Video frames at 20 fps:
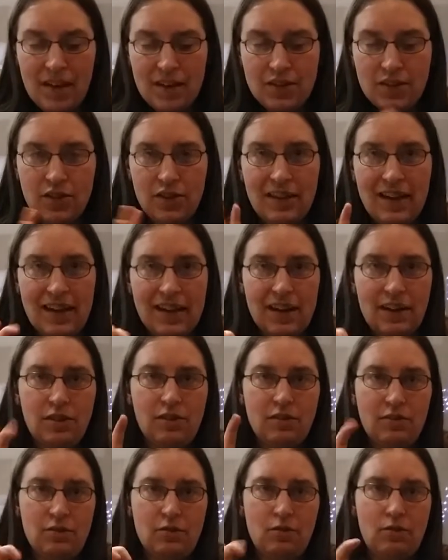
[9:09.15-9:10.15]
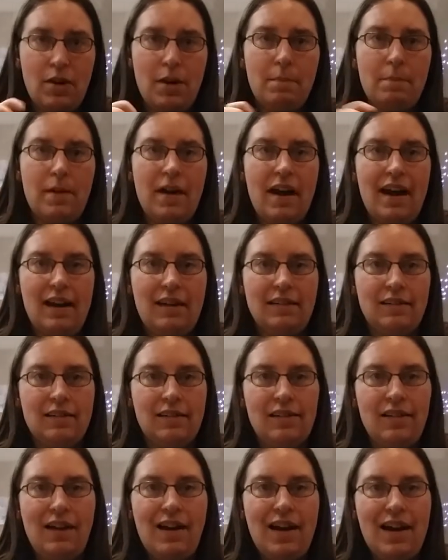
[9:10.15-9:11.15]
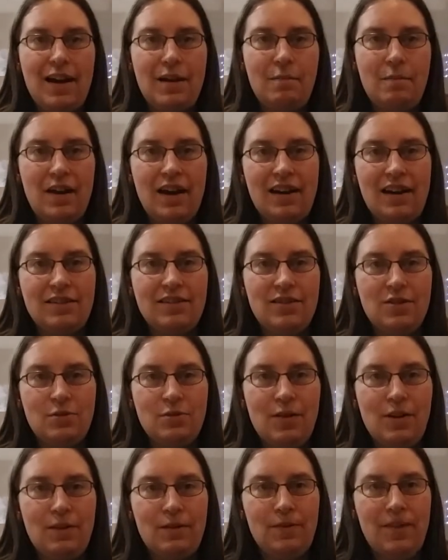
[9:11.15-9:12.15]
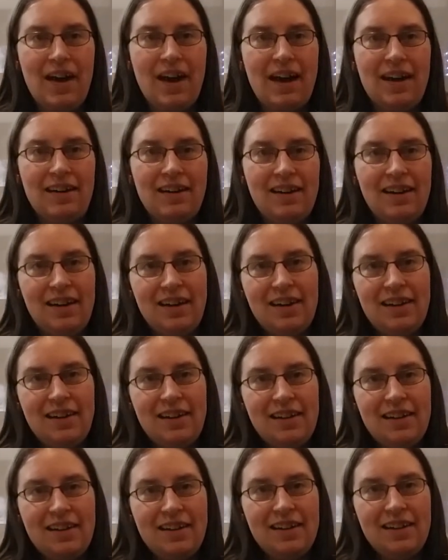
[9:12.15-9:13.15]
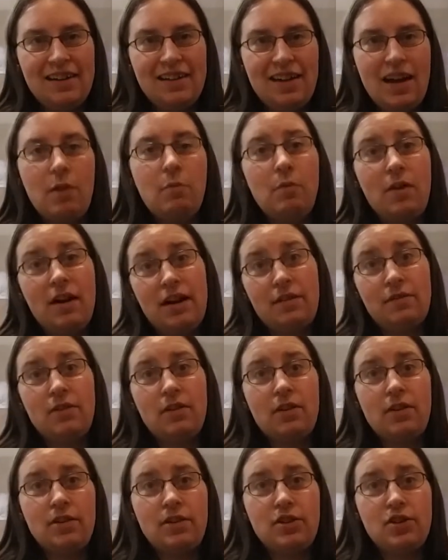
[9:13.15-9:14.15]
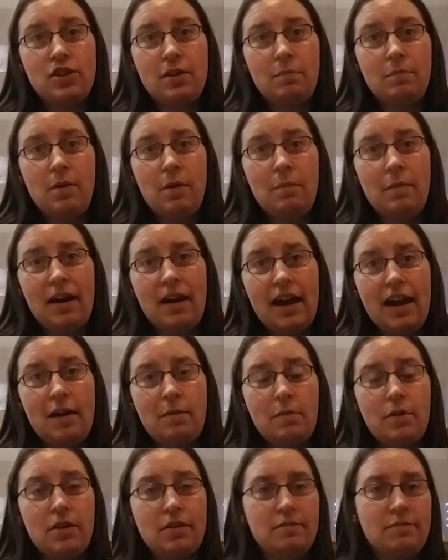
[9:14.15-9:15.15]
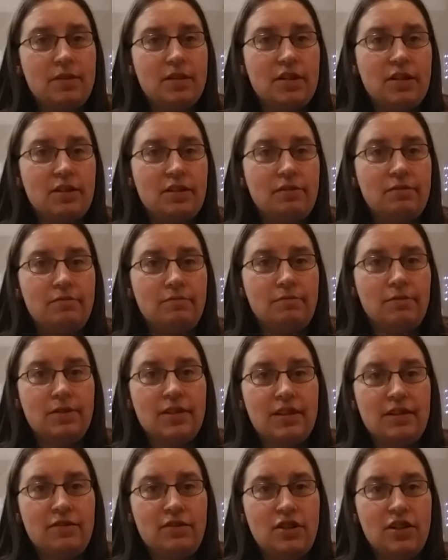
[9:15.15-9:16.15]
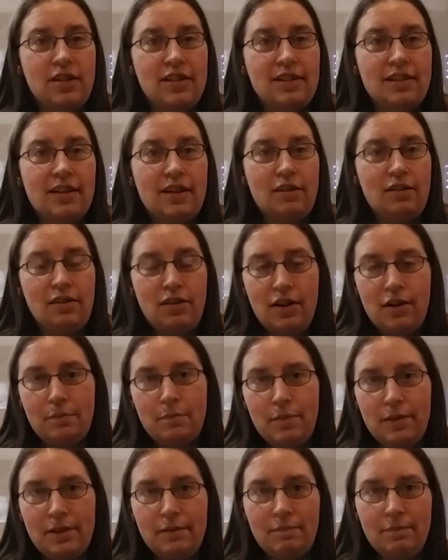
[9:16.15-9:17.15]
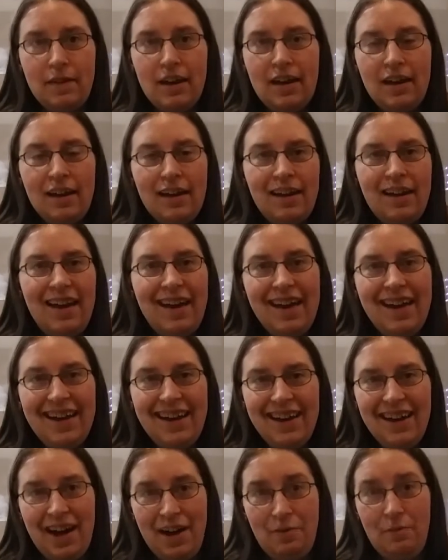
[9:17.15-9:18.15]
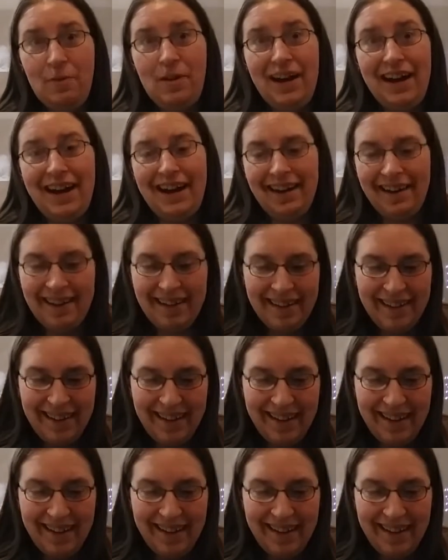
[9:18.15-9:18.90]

So they can grip and climb and do all of that. I'm waiting for her to jump on my camera, so we'll see if she does that or not, but I'm waiting.